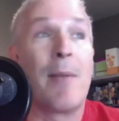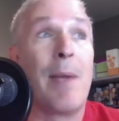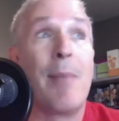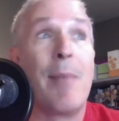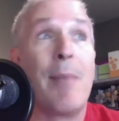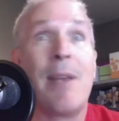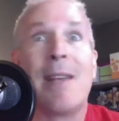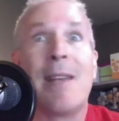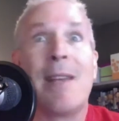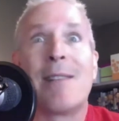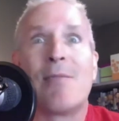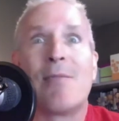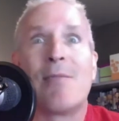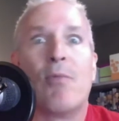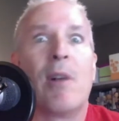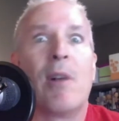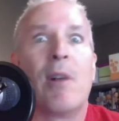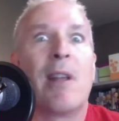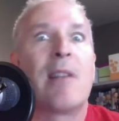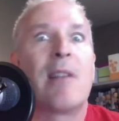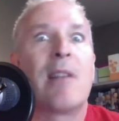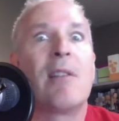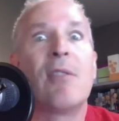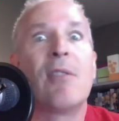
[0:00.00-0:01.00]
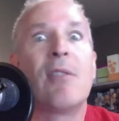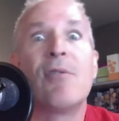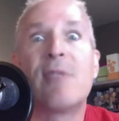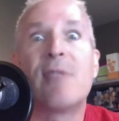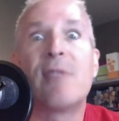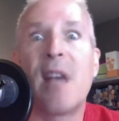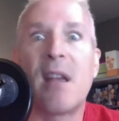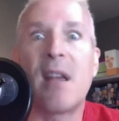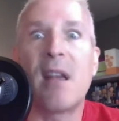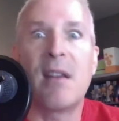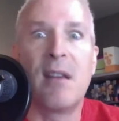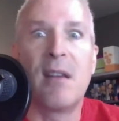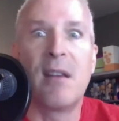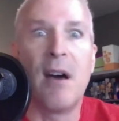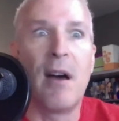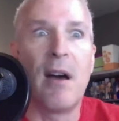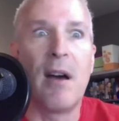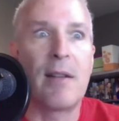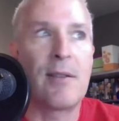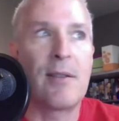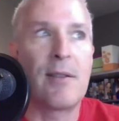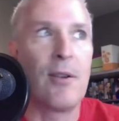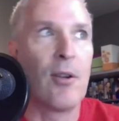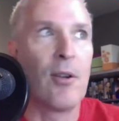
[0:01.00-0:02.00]
Maybe it's wanting to lose that
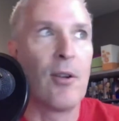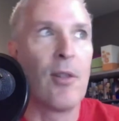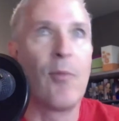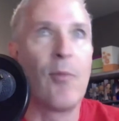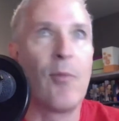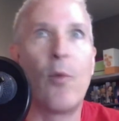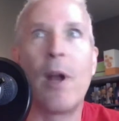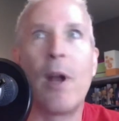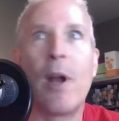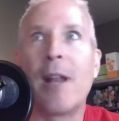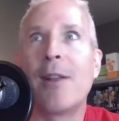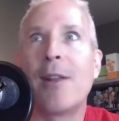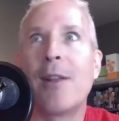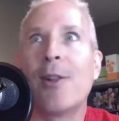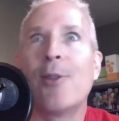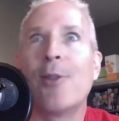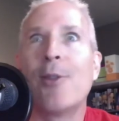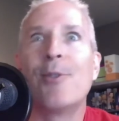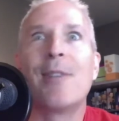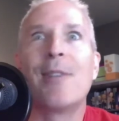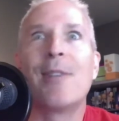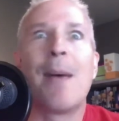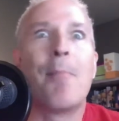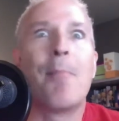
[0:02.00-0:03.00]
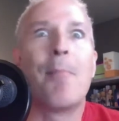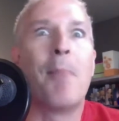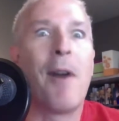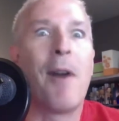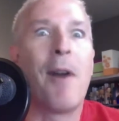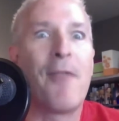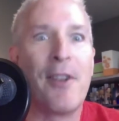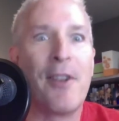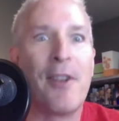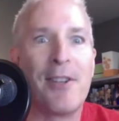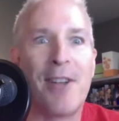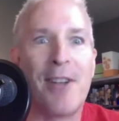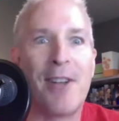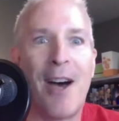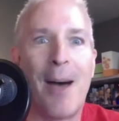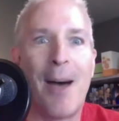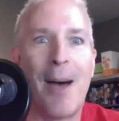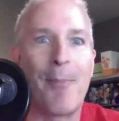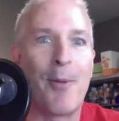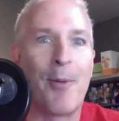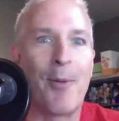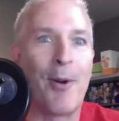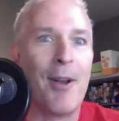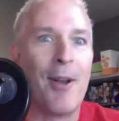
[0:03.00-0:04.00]
gut, or wanting to lose that muffin
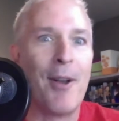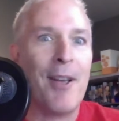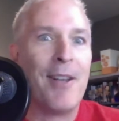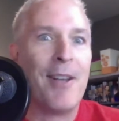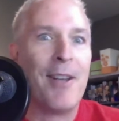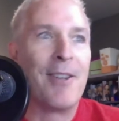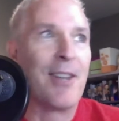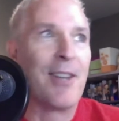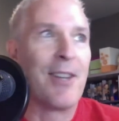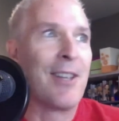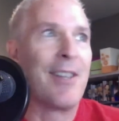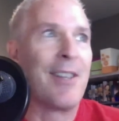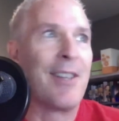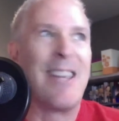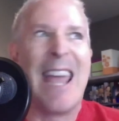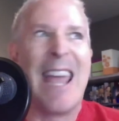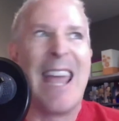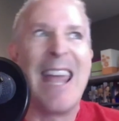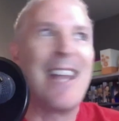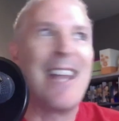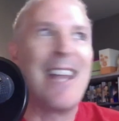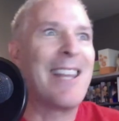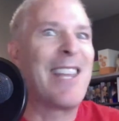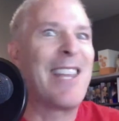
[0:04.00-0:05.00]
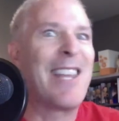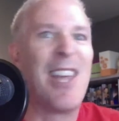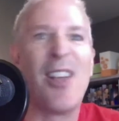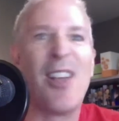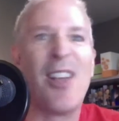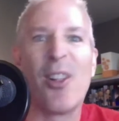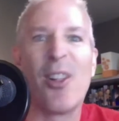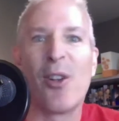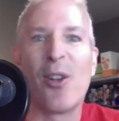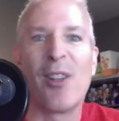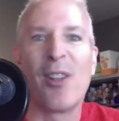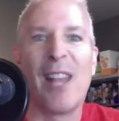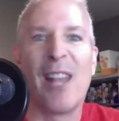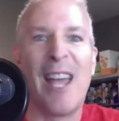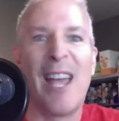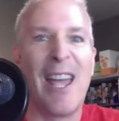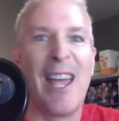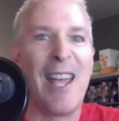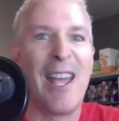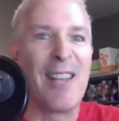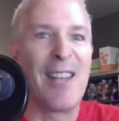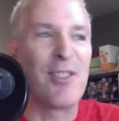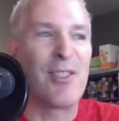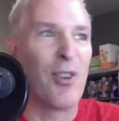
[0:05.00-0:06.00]
top, or to gain killer
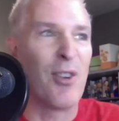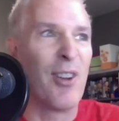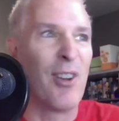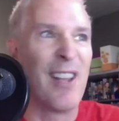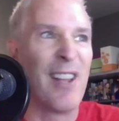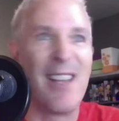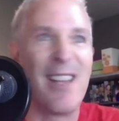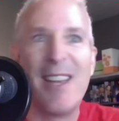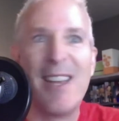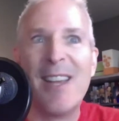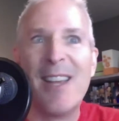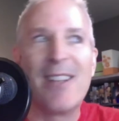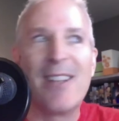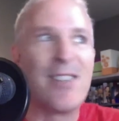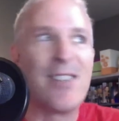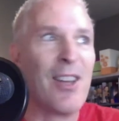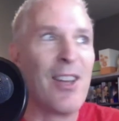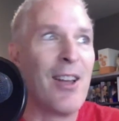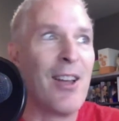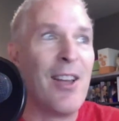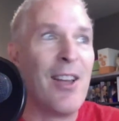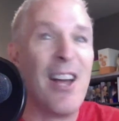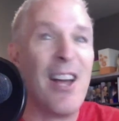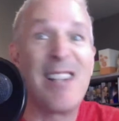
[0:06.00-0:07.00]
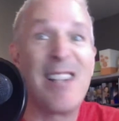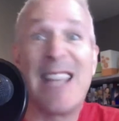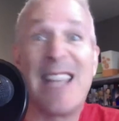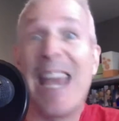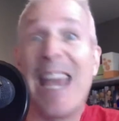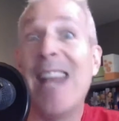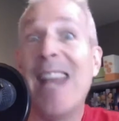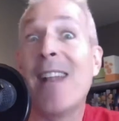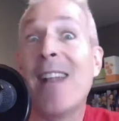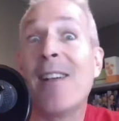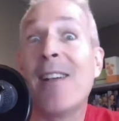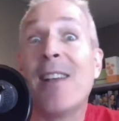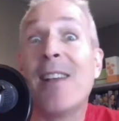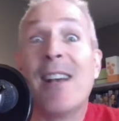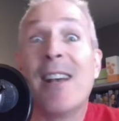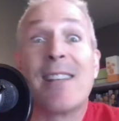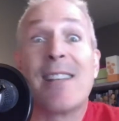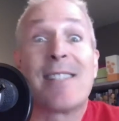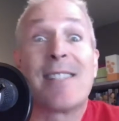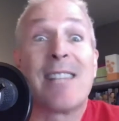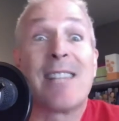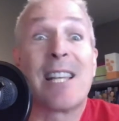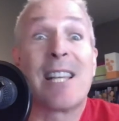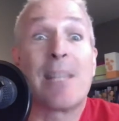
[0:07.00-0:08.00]
legs, or to, to attain a, a
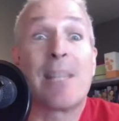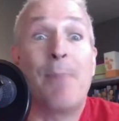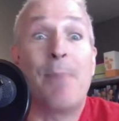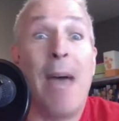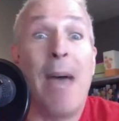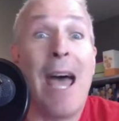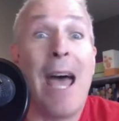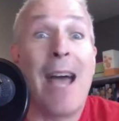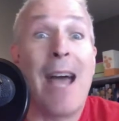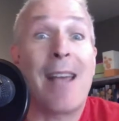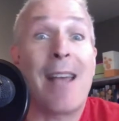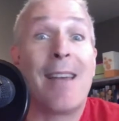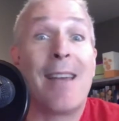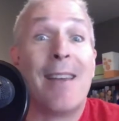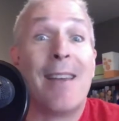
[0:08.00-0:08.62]
six pack.